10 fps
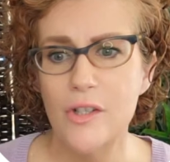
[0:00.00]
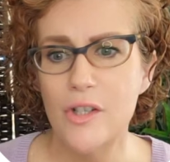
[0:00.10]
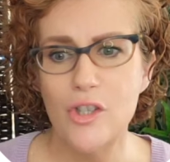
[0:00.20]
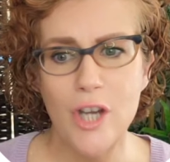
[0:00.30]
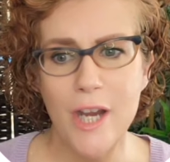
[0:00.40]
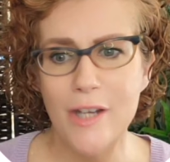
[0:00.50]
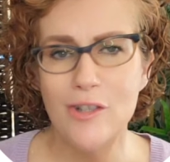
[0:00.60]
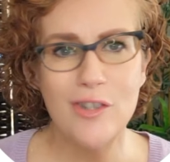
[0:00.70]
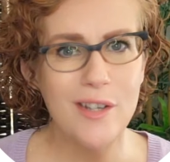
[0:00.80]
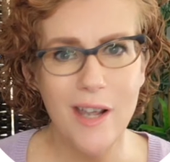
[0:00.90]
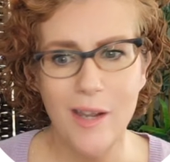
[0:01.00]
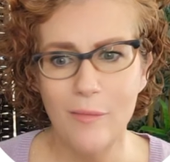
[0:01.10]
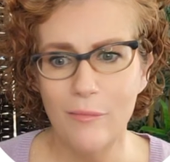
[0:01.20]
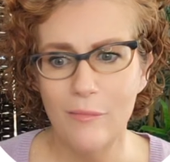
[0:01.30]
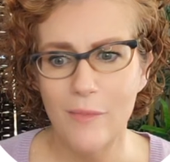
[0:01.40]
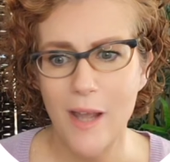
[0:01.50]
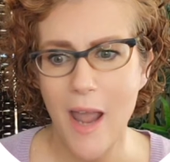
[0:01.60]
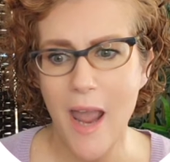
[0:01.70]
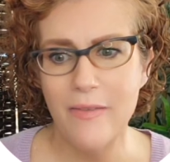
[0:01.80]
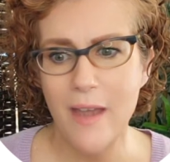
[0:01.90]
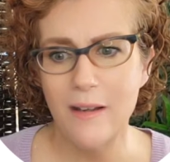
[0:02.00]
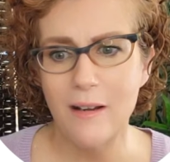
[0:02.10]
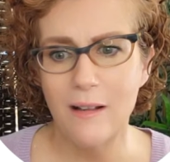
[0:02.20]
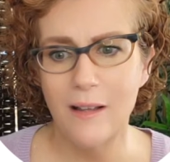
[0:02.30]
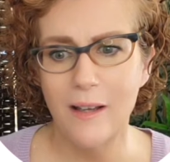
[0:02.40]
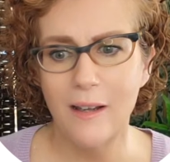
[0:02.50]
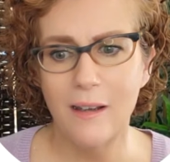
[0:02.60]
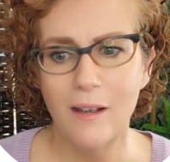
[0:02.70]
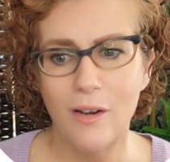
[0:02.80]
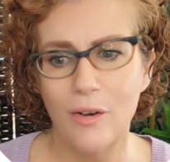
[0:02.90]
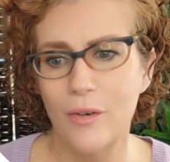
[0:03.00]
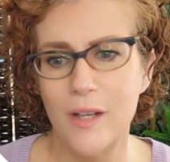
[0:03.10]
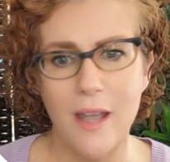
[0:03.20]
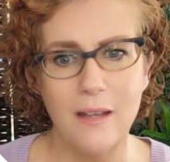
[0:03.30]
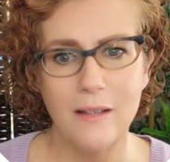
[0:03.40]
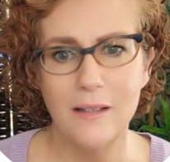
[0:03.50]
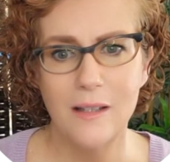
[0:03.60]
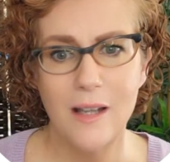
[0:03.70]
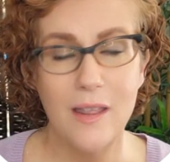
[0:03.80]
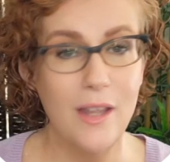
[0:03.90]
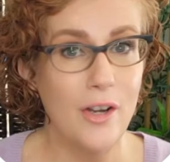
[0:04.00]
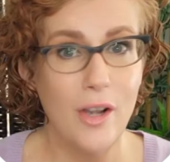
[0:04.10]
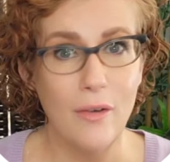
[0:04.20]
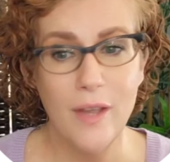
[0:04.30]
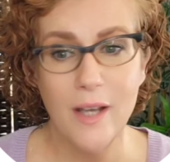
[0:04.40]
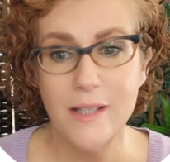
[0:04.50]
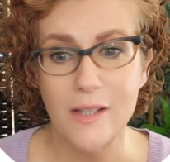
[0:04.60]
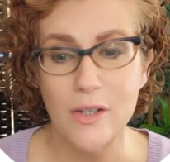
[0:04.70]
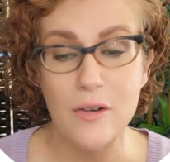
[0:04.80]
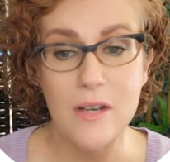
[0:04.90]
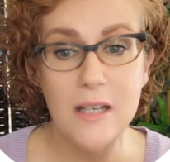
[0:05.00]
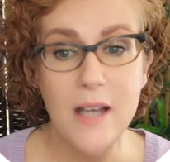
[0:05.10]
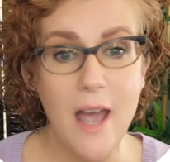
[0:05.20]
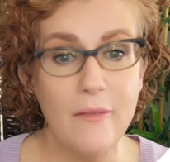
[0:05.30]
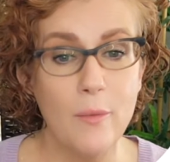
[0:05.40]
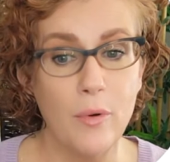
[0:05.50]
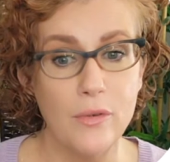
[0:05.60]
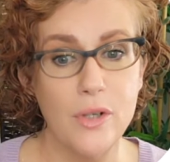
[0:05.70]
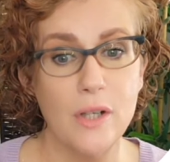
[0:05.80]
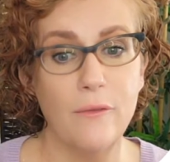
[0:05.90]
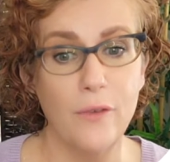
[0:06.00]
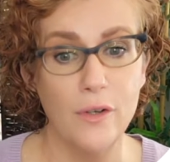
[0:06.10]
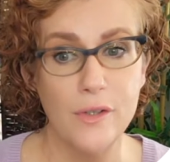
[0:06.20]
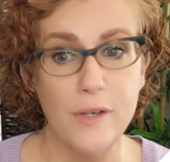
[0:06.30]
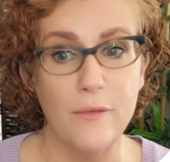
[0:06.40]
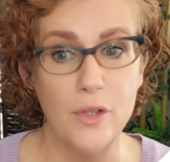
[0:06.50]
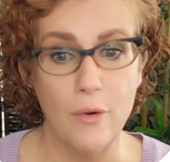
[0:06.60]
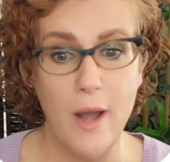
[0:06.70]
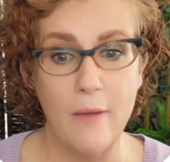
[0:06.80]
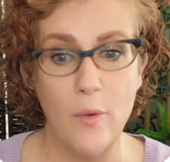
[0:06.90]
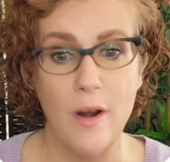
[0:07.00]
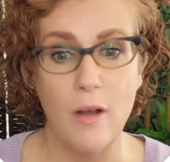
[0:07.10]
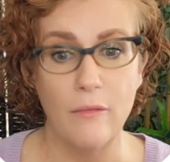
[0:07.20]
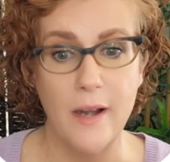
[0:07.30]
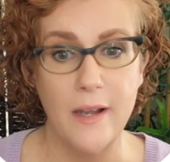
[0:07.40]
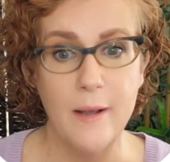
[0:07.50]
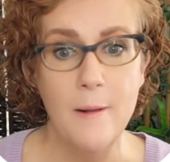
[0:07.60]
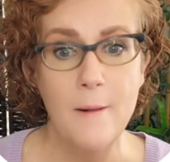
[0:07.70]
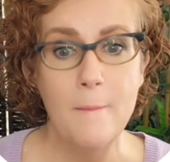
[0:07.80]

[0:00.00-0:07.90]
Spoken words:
Just change the name and then click Create. There you go. That's it. So you need to have a project first if you don't have one already.